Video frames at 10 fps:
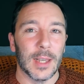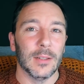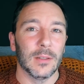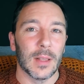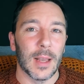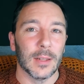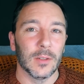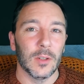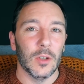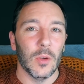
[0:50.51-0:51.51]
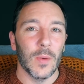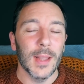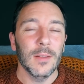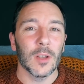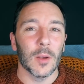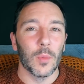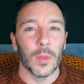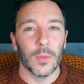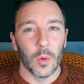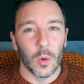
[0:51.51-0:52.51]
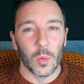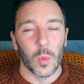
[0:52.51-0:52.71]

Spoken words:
is that you end up with your